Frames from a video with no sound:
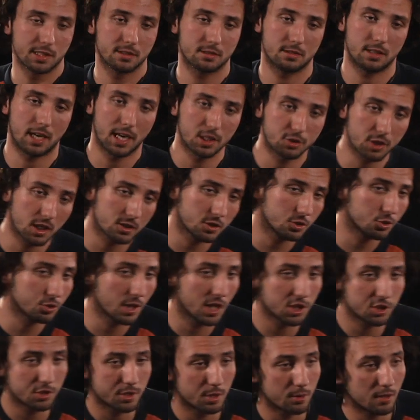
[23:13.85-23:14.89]
it. I try to
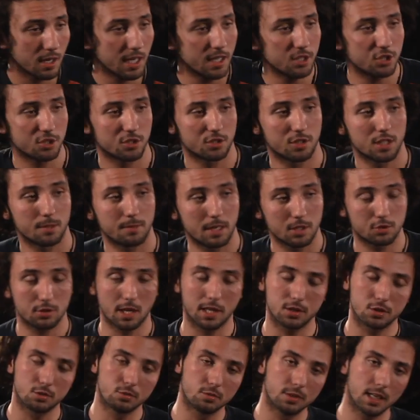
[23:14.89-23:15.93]
treasure the relationship. I
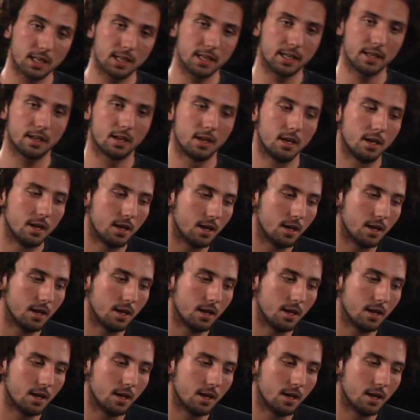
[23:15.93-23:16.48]
try to really